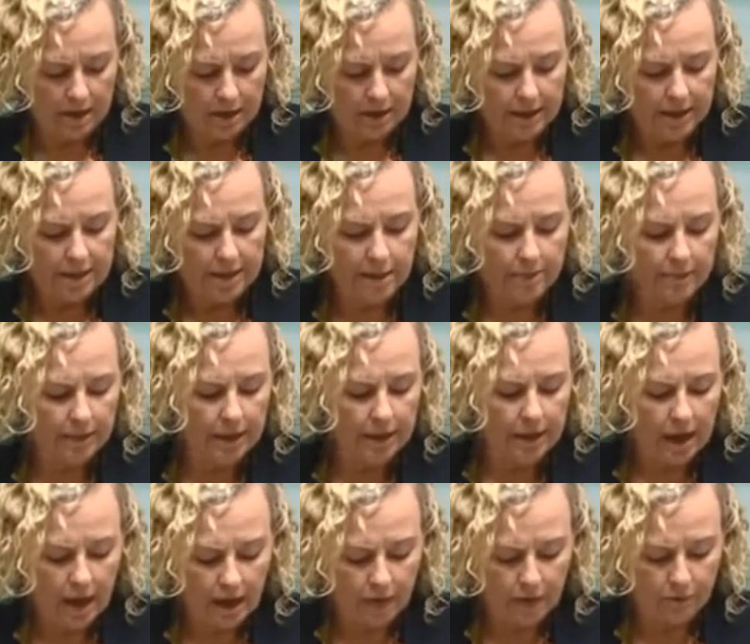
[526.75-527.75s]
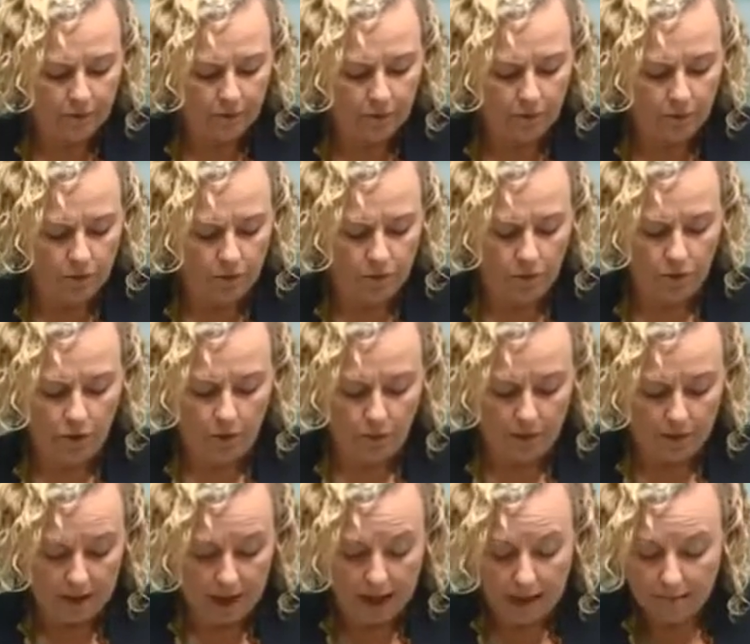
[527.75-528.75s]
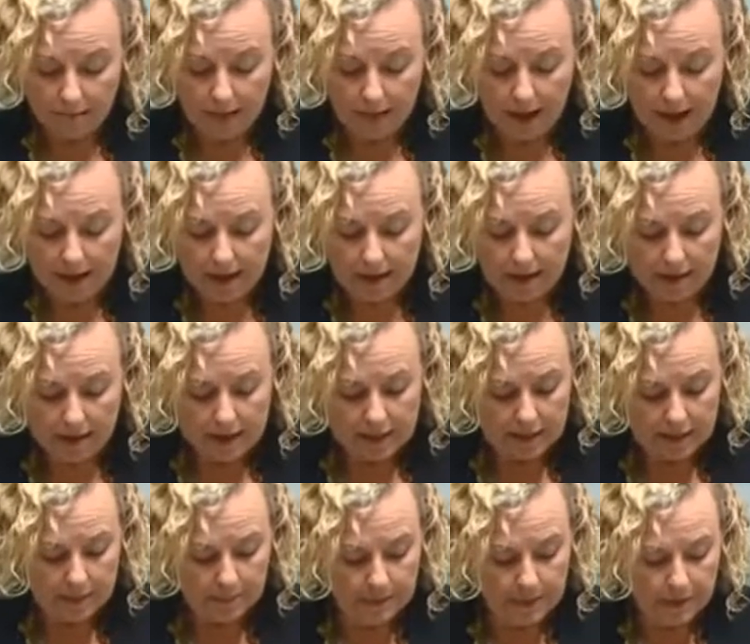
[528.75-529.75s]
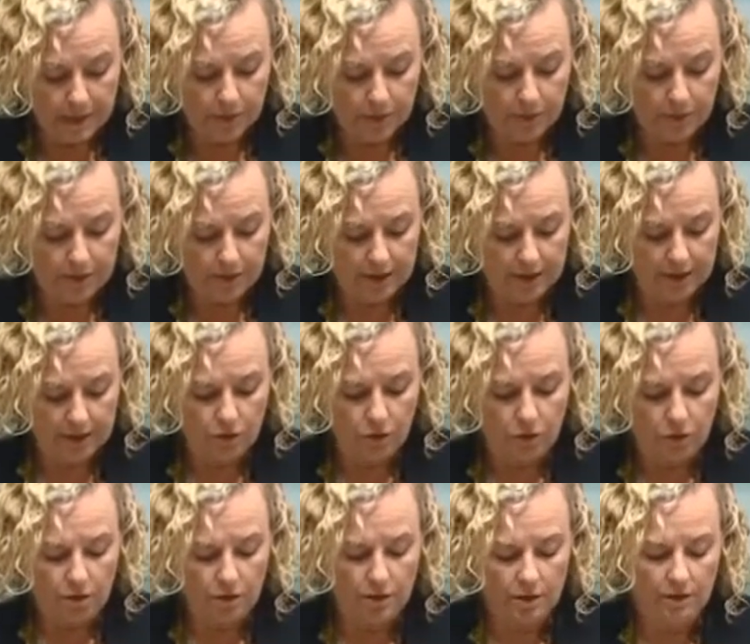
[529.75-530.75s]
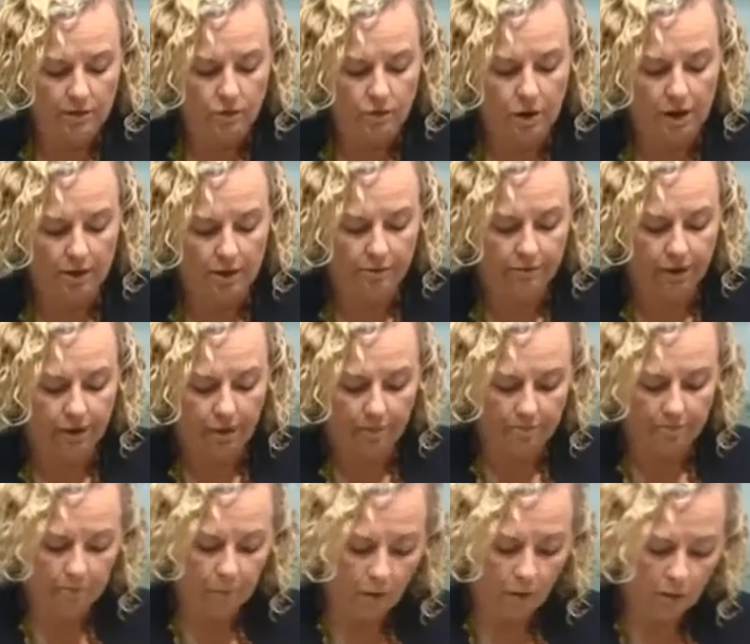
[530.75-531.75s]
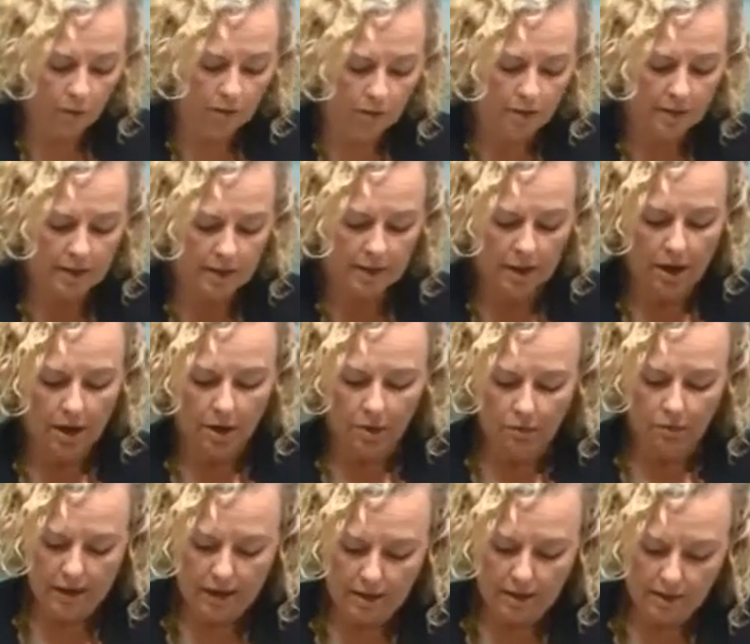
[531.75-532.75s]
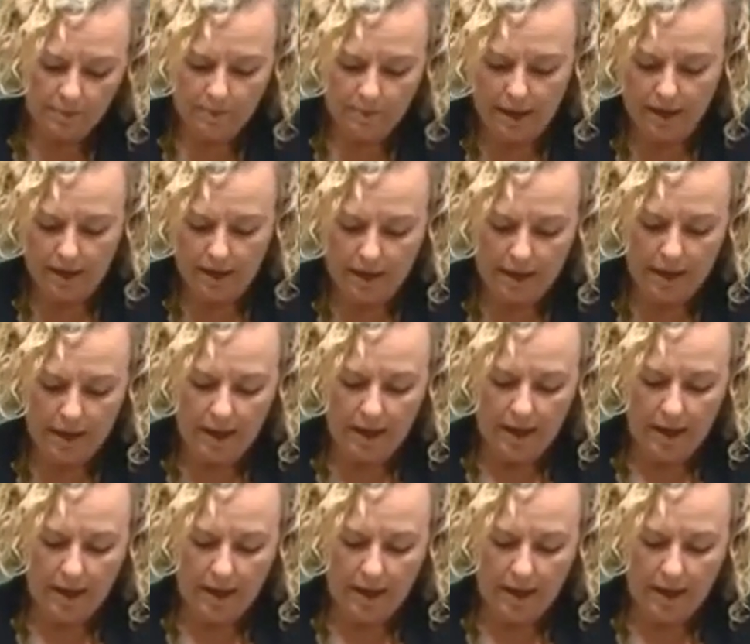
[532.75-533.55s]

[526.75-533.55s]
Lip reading: They simply can't afford to go without pay, especially with the extra costs of trying to find bonds, rent money,